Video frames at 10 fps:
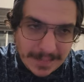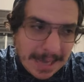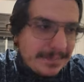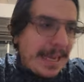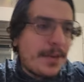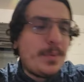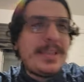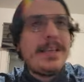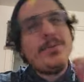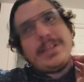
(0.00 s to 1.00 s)
I'm tired. We
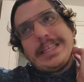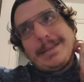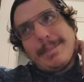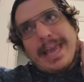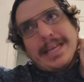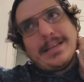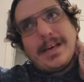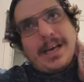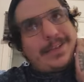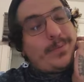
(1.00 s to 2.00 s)
literally made
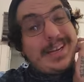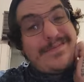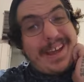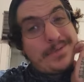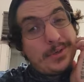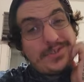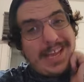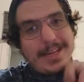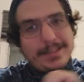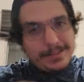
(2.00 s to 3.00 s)
25 videos
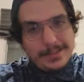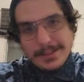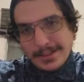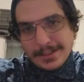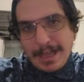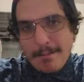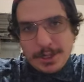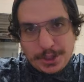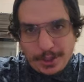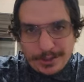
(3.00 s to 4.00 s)
today. I'm
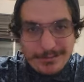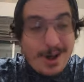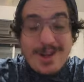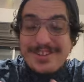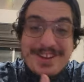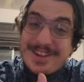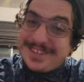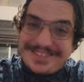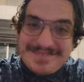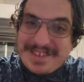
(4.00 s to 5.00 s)
going to show you. You're going
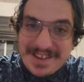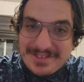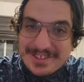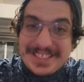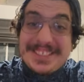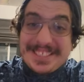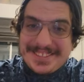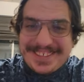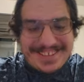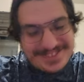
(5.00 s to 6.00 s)
to see me upload a
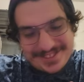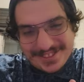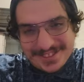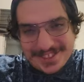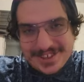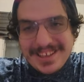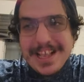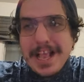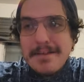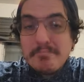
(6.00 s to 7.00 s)
shit ton, so you'll know.
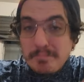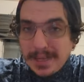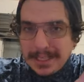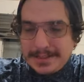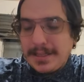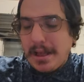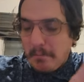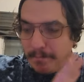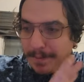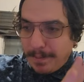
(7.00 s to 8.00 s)
But
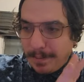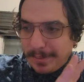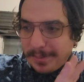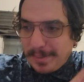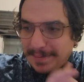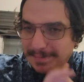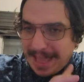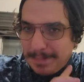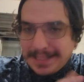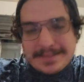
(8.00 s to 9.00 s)

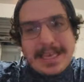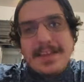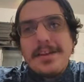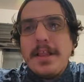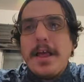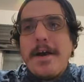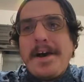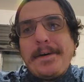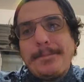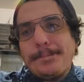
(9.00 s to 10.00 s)
that being said,
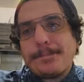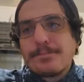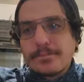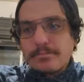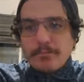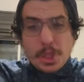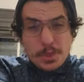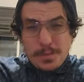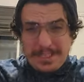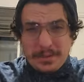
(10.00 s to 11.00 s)
the
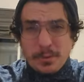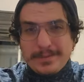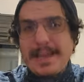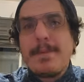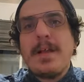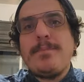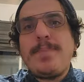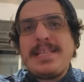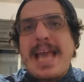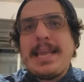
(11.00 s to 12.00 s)
really cool thing about
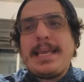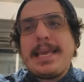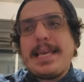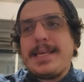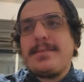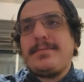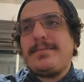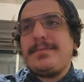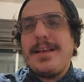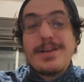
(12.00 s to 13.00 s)
Big Daddy
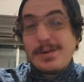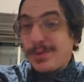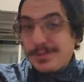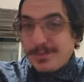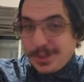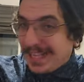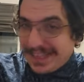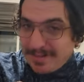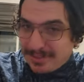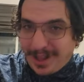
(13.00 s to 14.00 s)
is... Okay, well, we'll
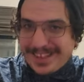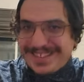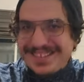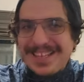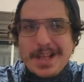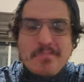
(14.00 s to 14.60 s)
get the plot.